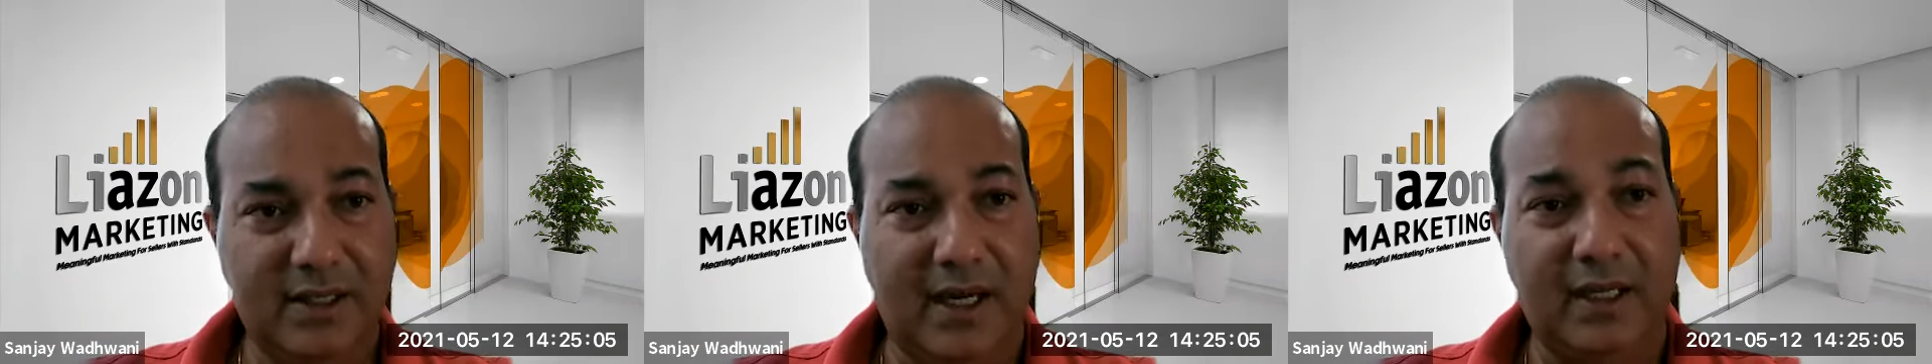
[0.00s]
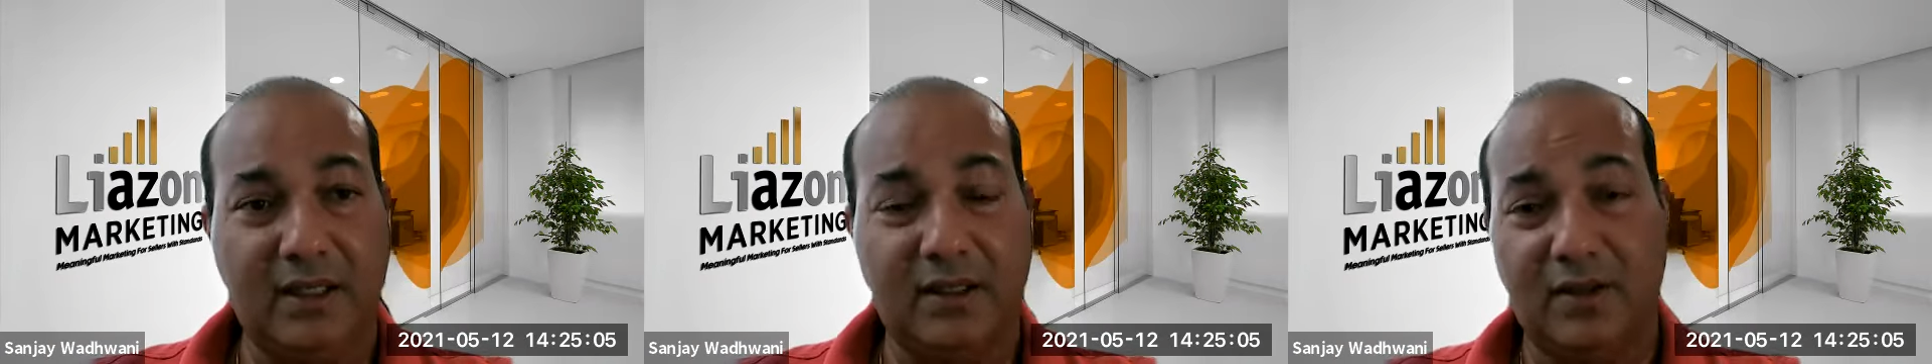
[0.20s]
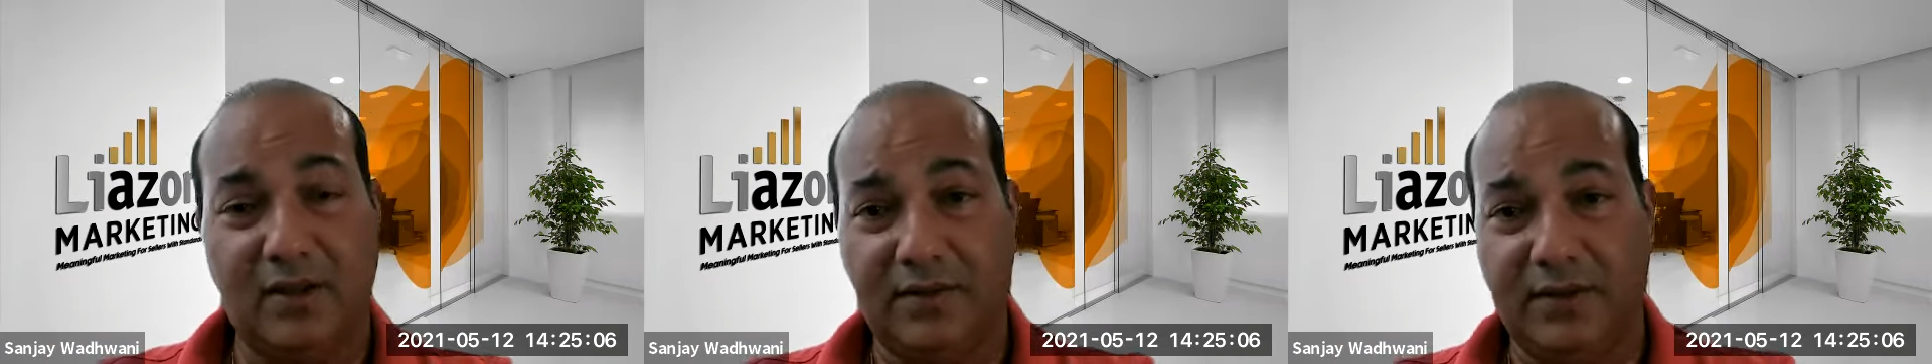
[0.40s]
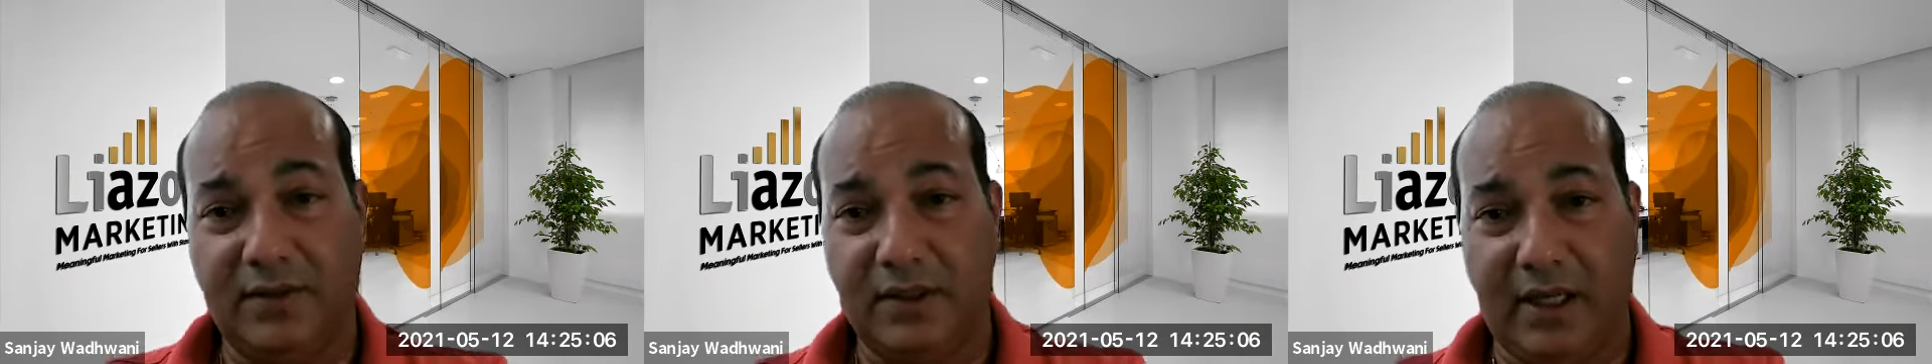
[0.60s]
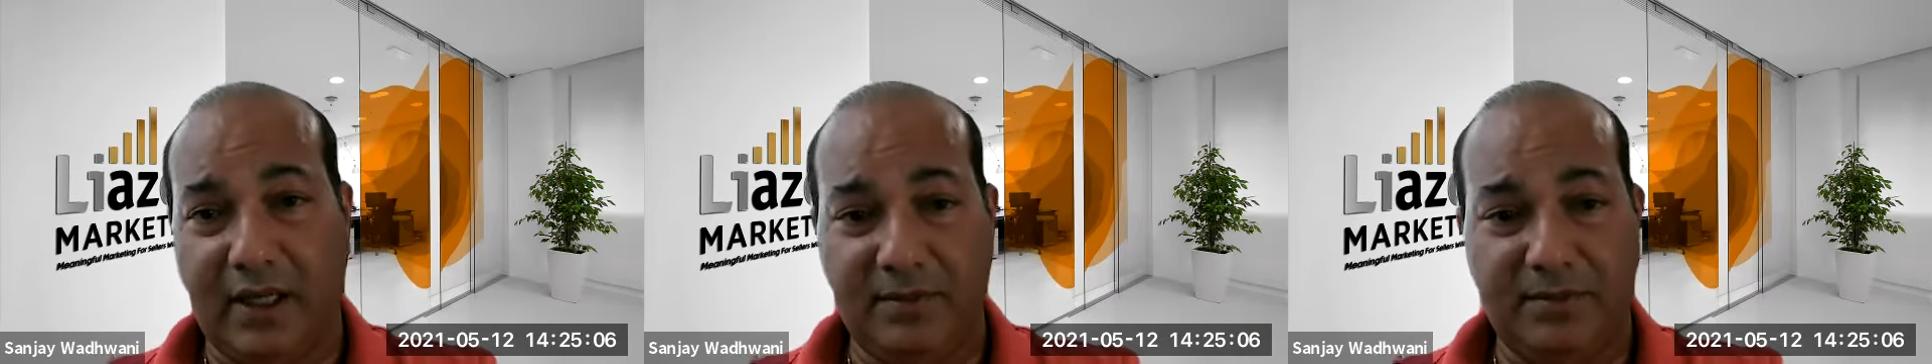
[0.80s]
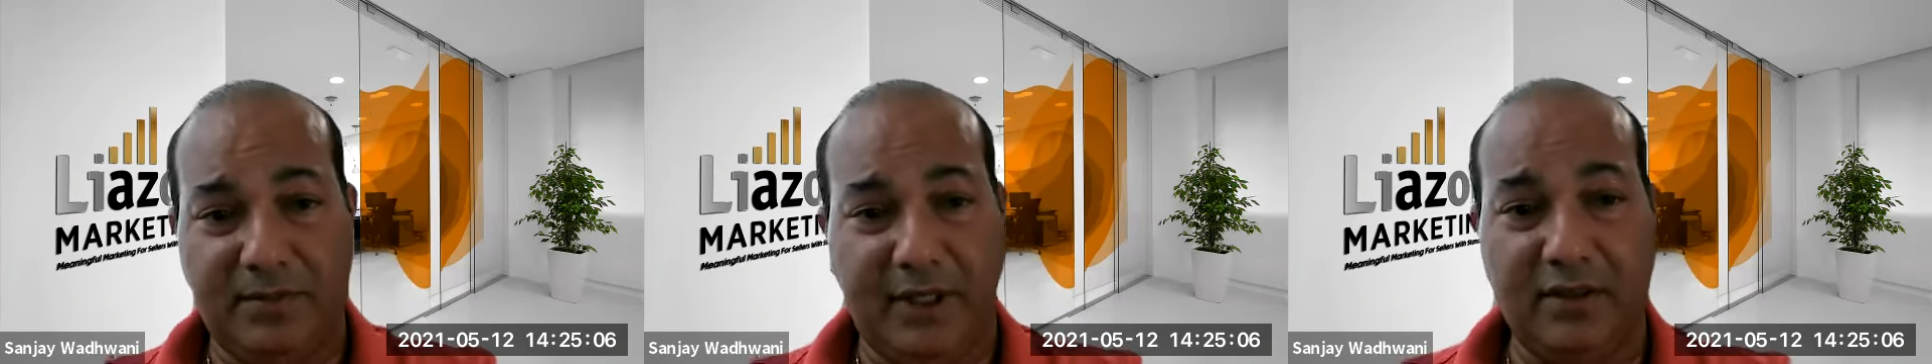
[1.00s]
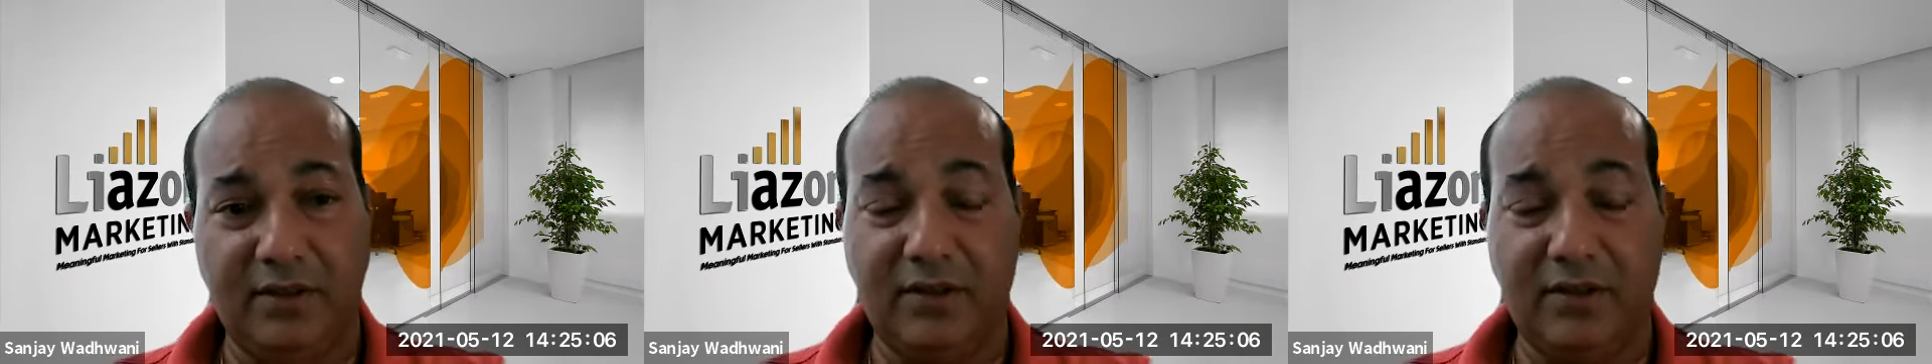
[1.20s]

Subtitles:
title of the campaign.